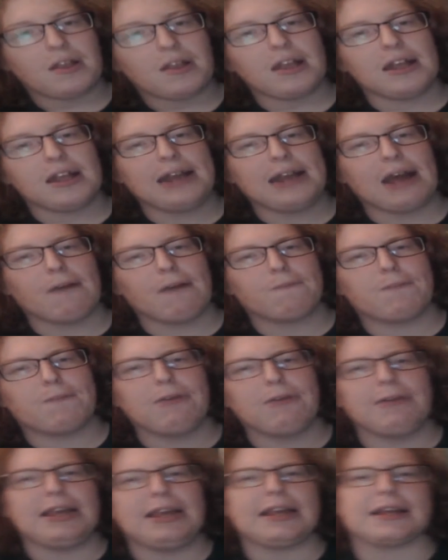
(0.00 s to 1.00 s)
Now, a
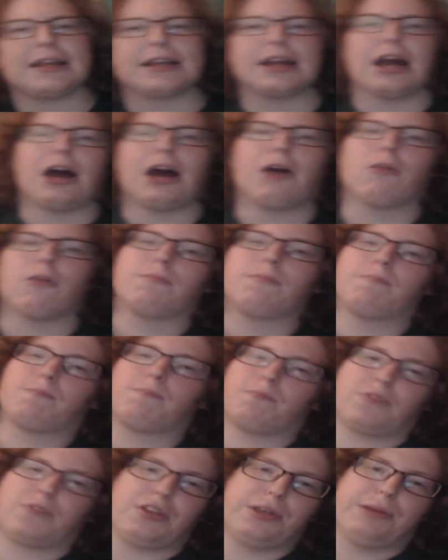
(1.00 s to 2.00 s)
few weeks ago,
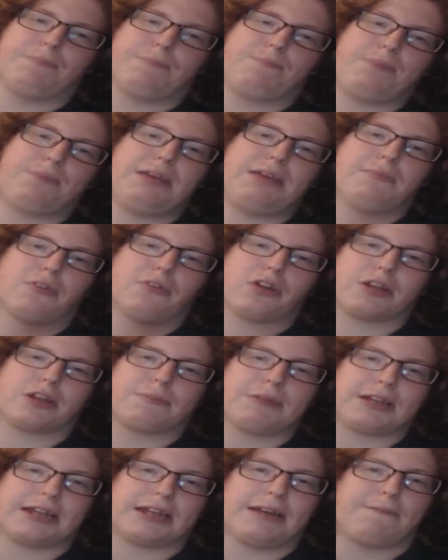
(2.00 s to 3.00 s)
to be more
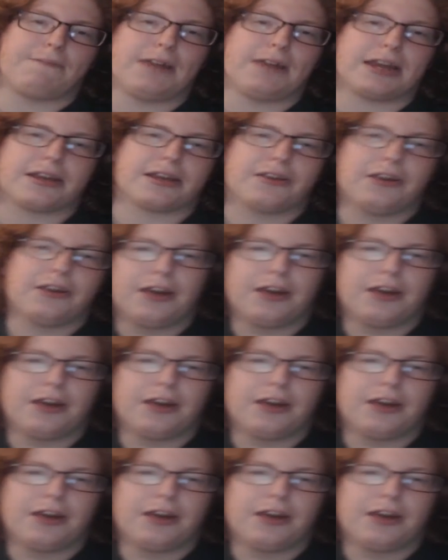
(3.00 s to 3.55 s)
specific,